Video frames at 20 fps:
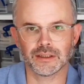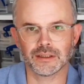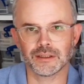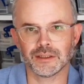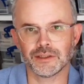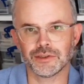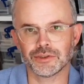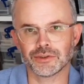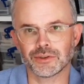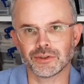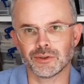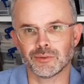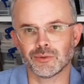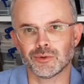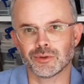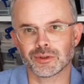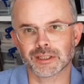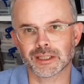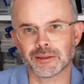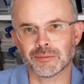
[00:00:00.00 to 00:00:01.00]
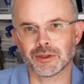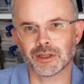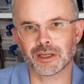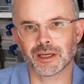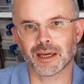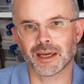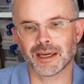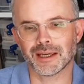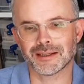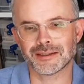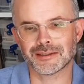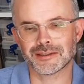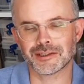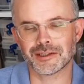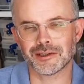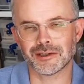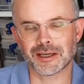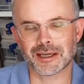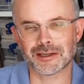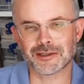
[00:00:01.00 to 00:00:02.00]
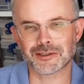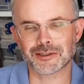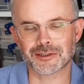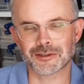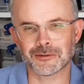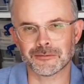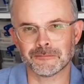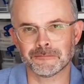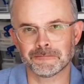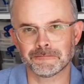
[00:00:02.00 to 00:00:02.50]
enjoy your wargaming and see you again soon.